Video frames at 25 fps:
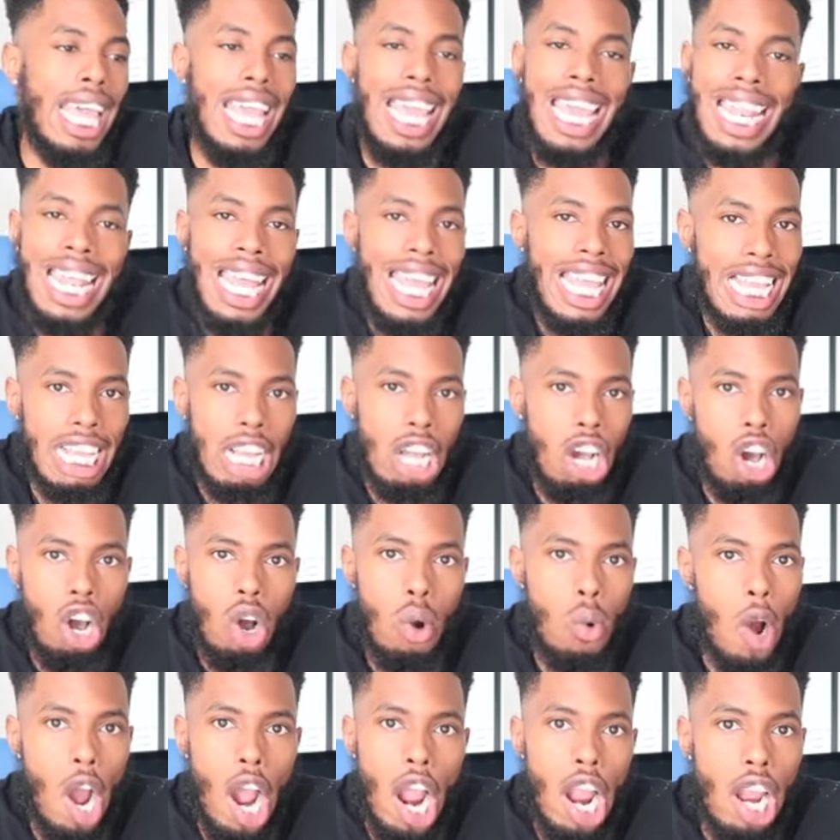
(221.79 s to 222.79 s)
it ain't
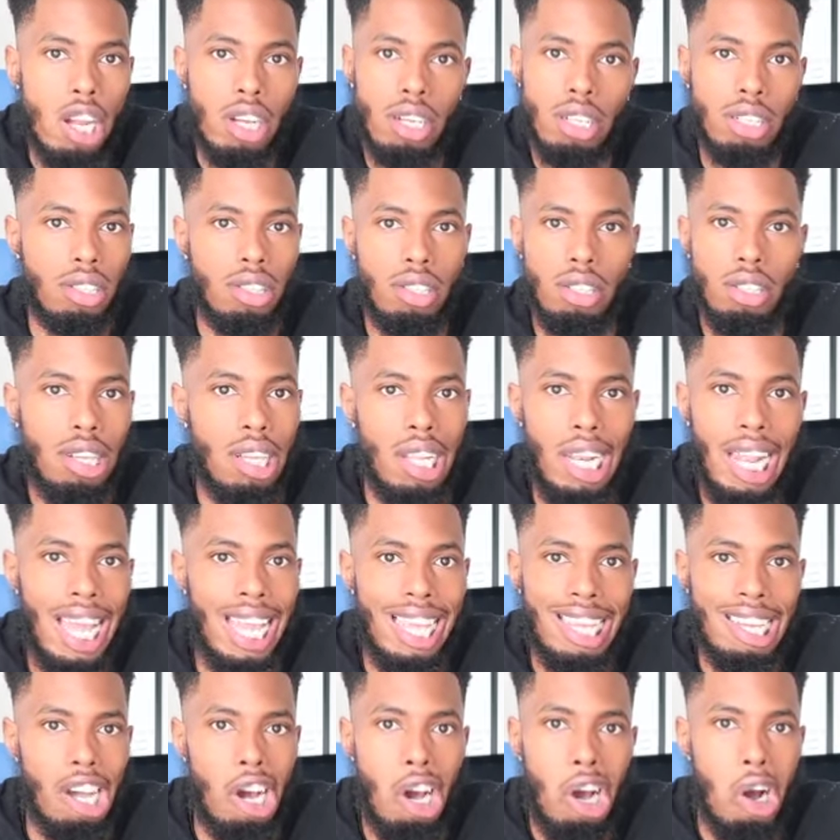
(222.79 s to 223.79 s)
gonna work.
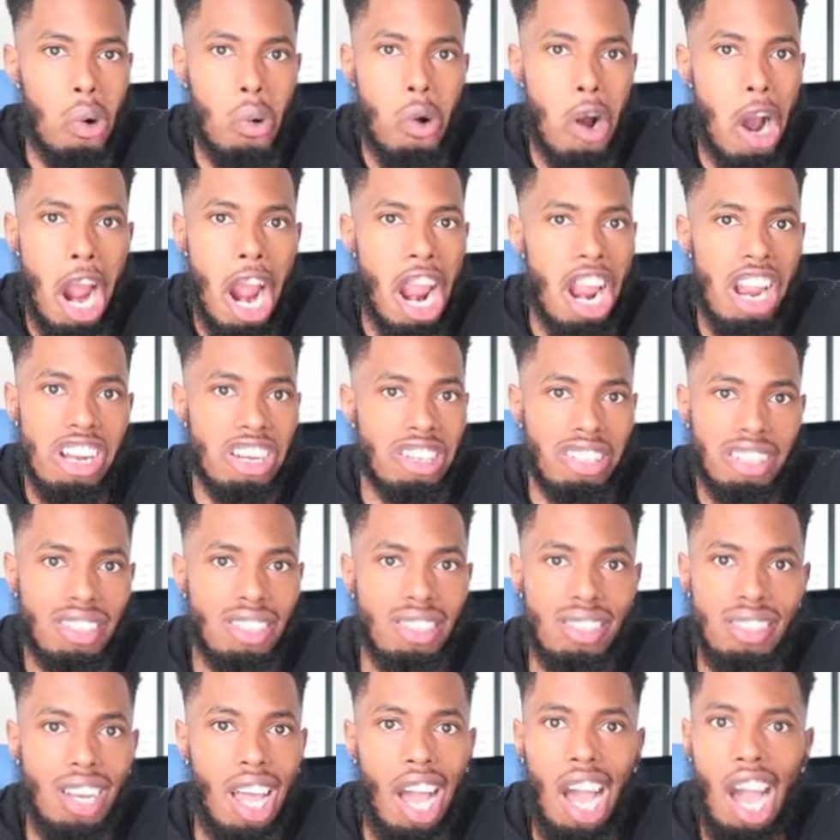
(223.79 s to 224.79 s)
It ain't gonna work.
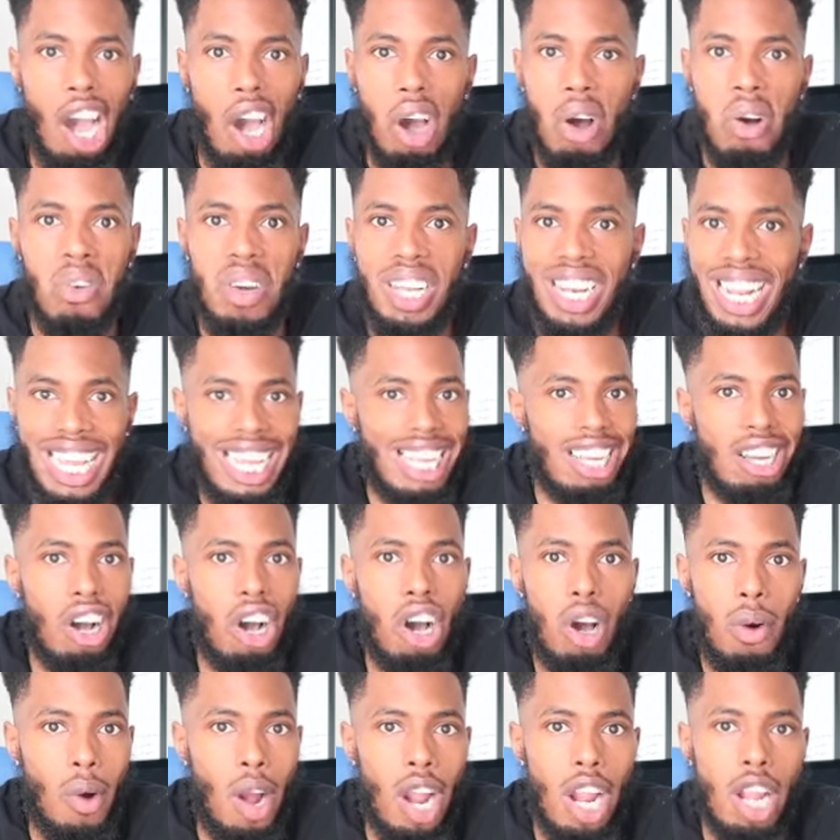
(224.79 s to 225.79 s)
No, it ain't
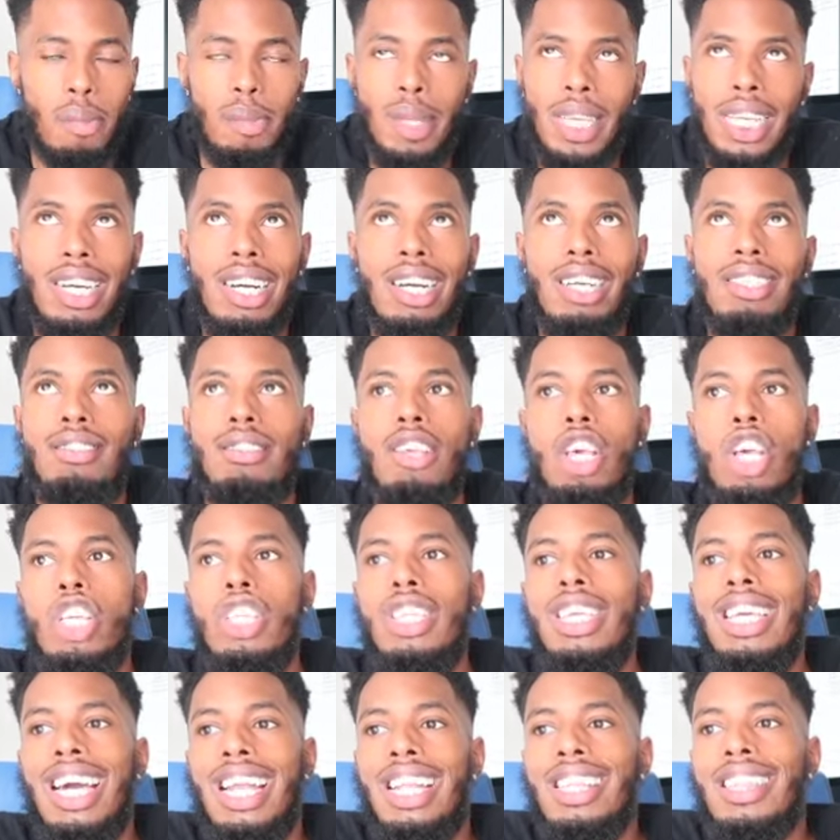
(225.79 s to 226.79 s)
gonna work
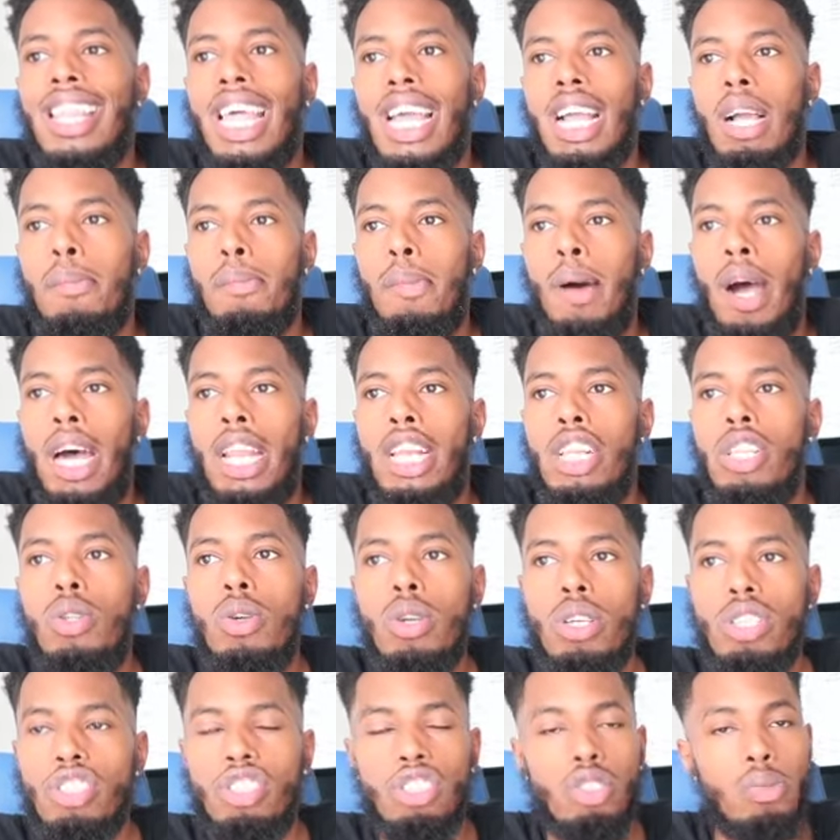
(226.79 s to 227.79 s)
because you gotta think about it.
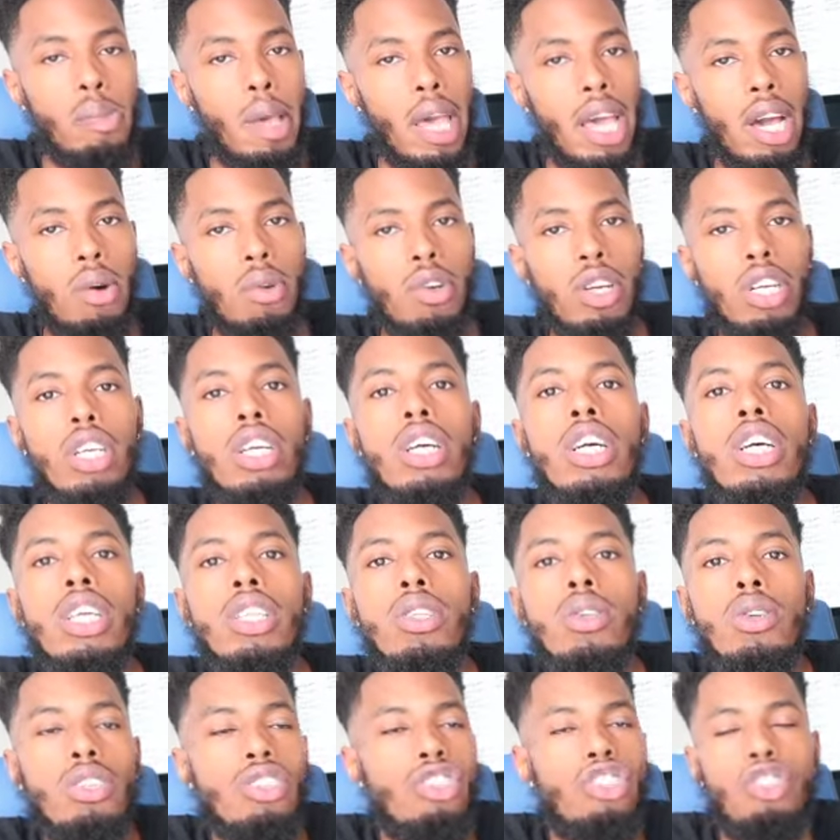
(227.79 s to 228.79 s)
You can smell
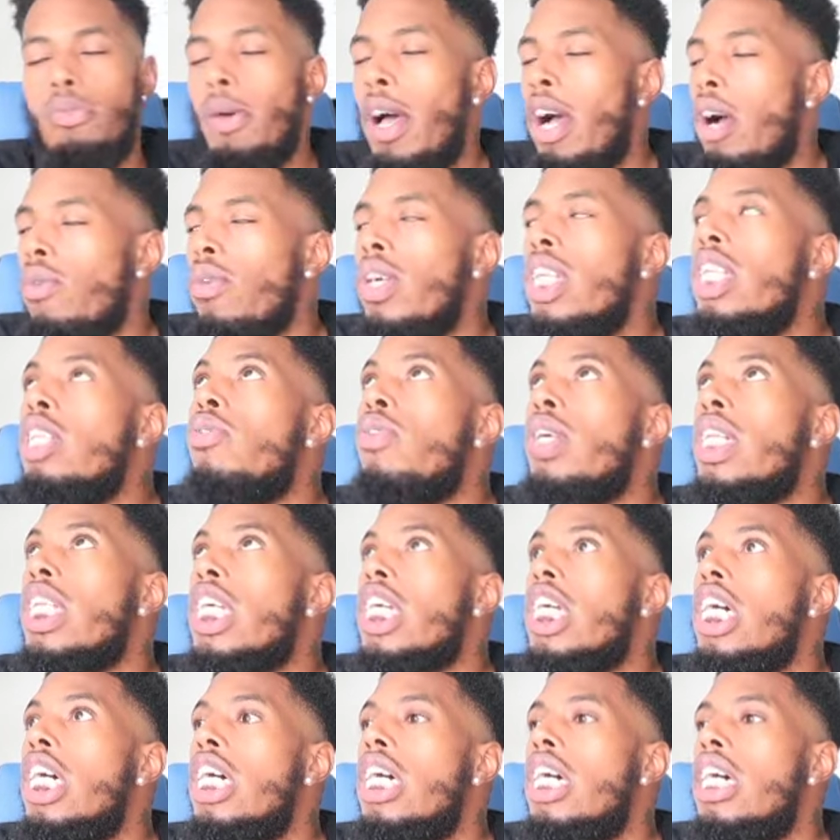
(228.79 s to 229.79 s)
good, you can smell really, really
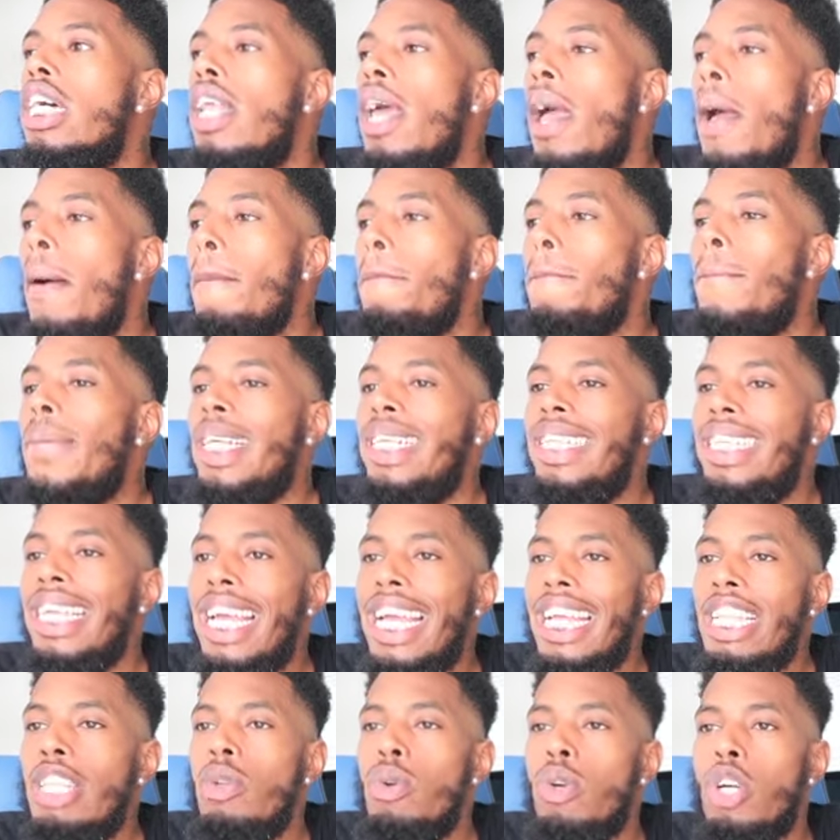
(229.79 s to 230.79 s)
good, but
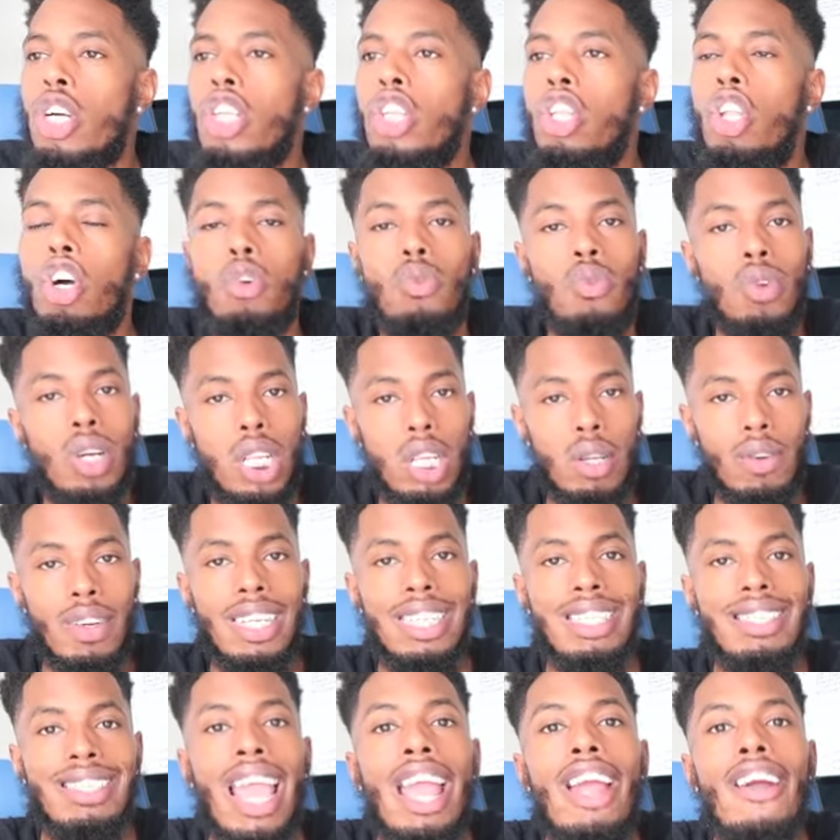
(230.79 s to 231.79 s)
then you can look really,
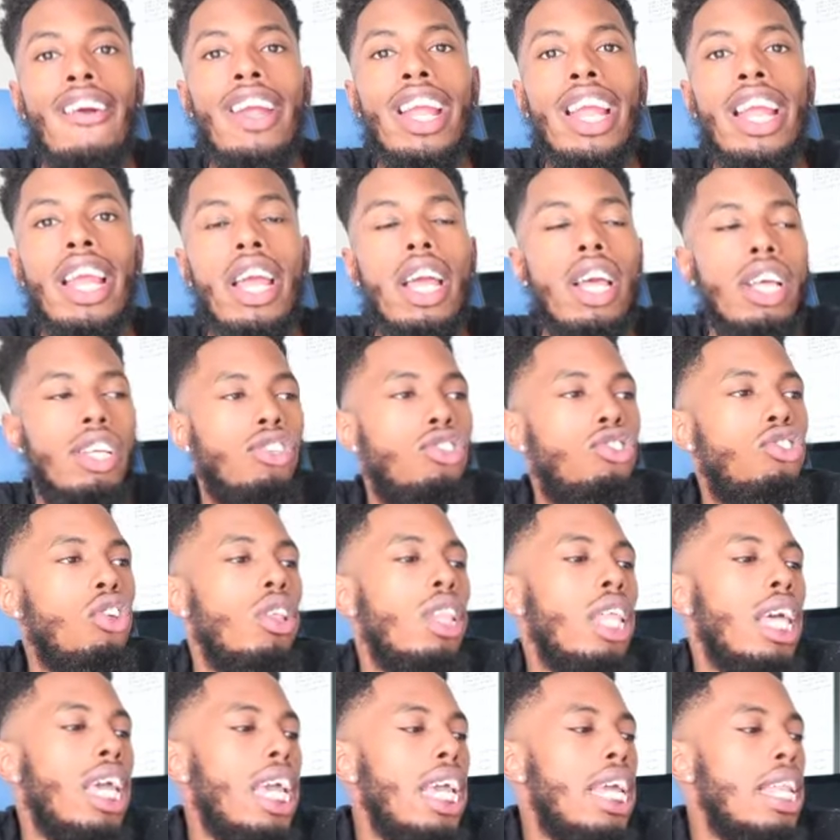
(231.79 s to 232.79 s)
really scary.
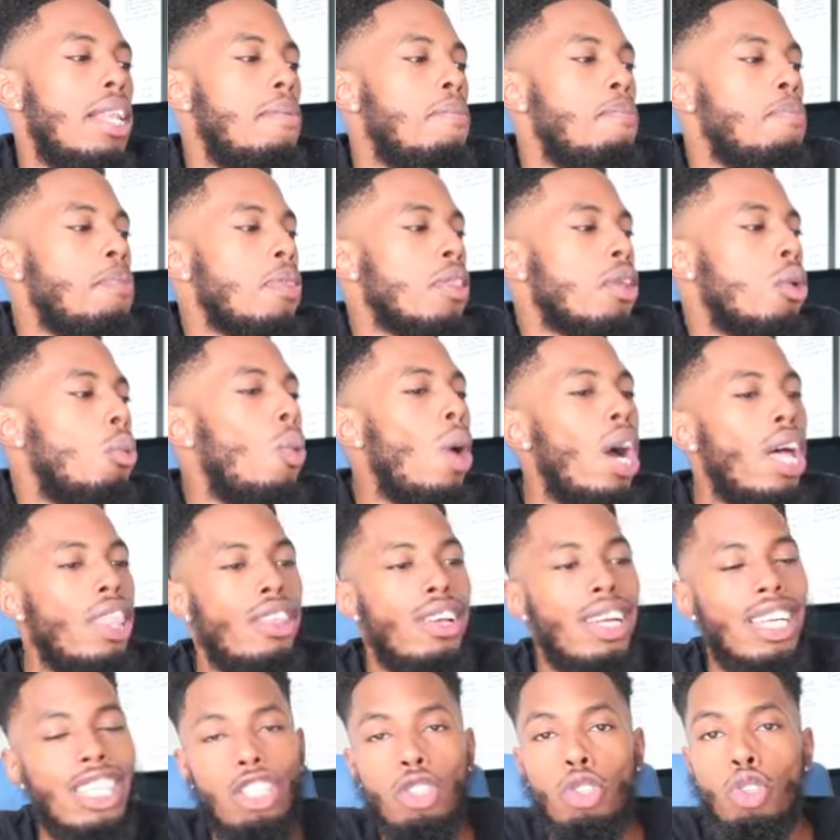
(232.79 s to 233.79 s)
So then,
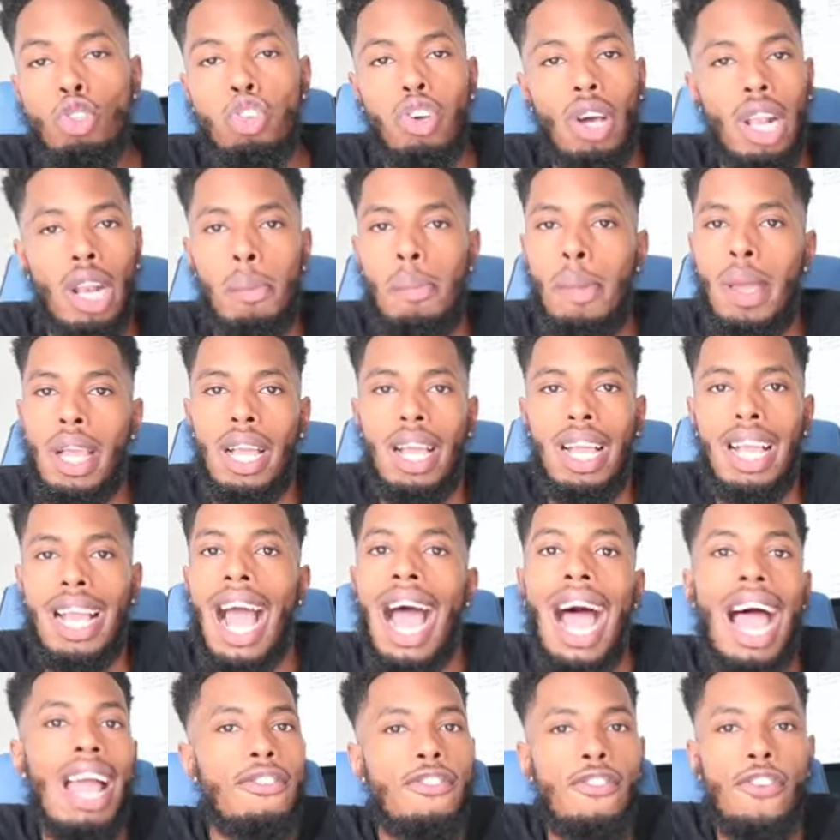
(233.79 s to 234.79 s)
whether it's you trying to make a
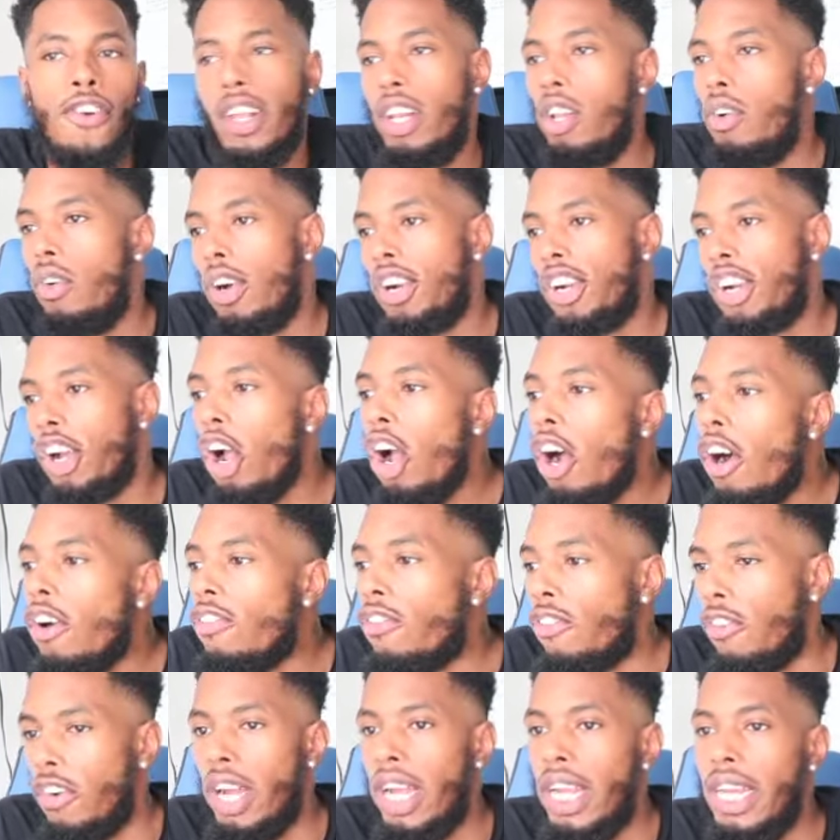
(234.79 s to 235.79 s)
guy friend or a
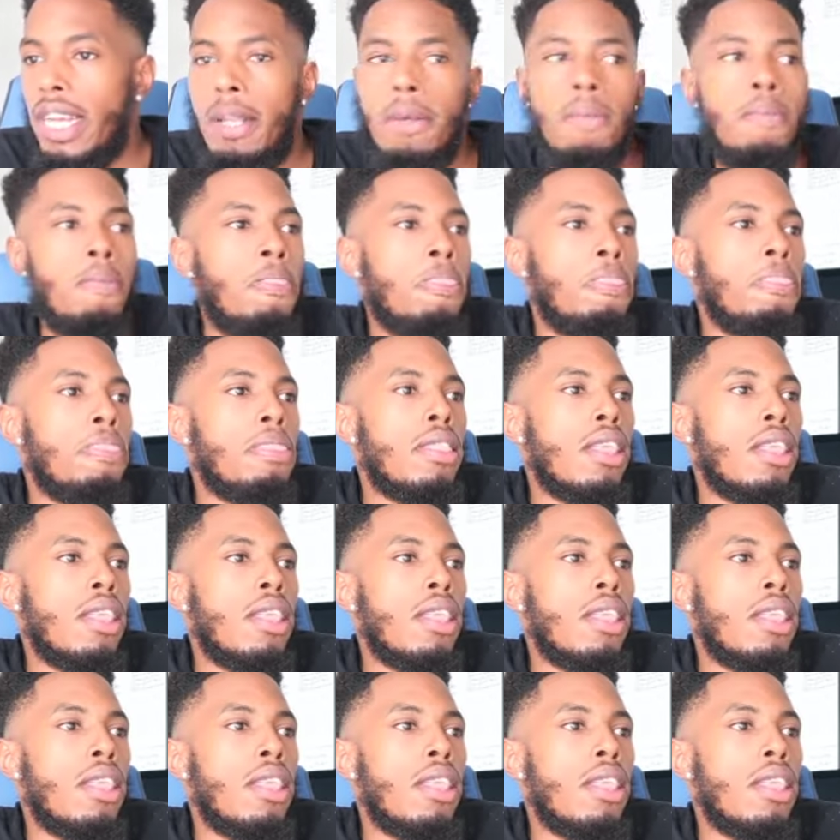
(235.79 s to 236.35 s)
girlfriend,